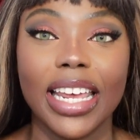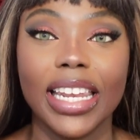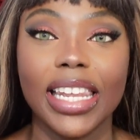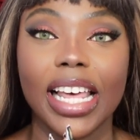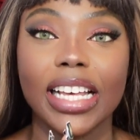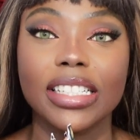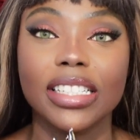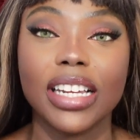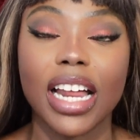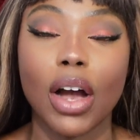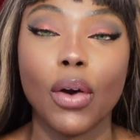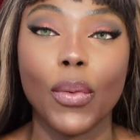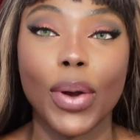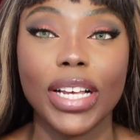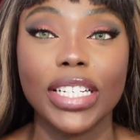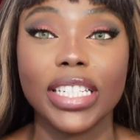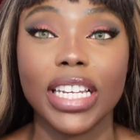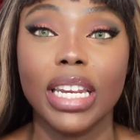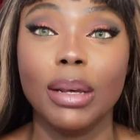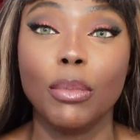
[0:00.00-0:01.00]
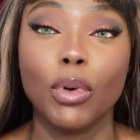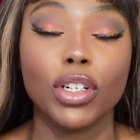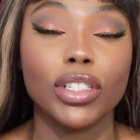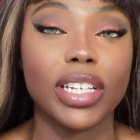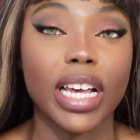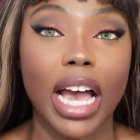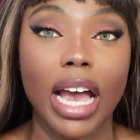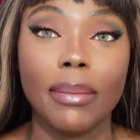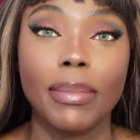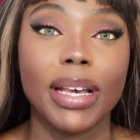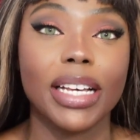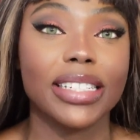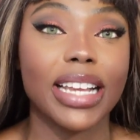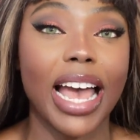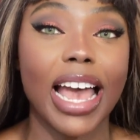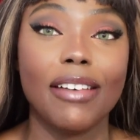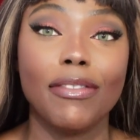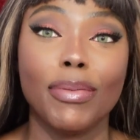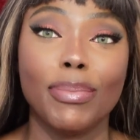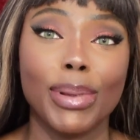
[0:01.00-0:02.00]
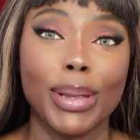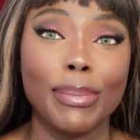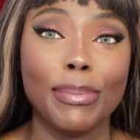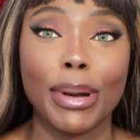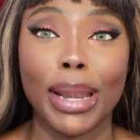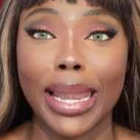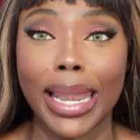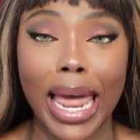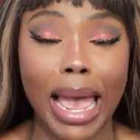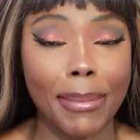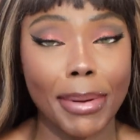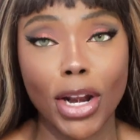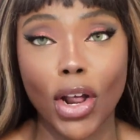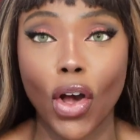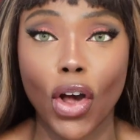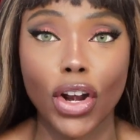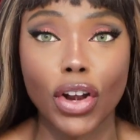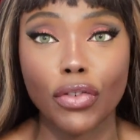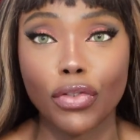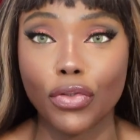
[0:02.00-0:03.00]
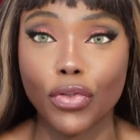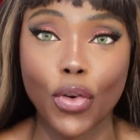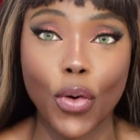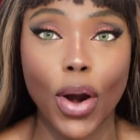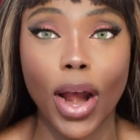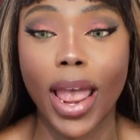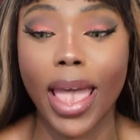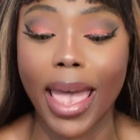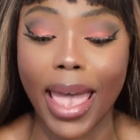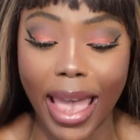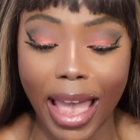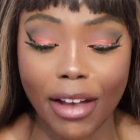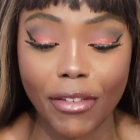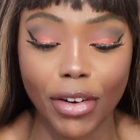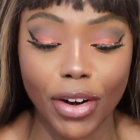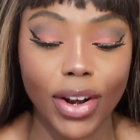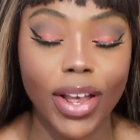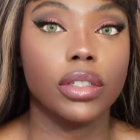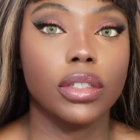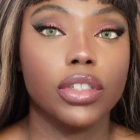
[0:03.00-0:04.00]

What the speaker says: and let's not waste any more time because I have been blabbing on forever.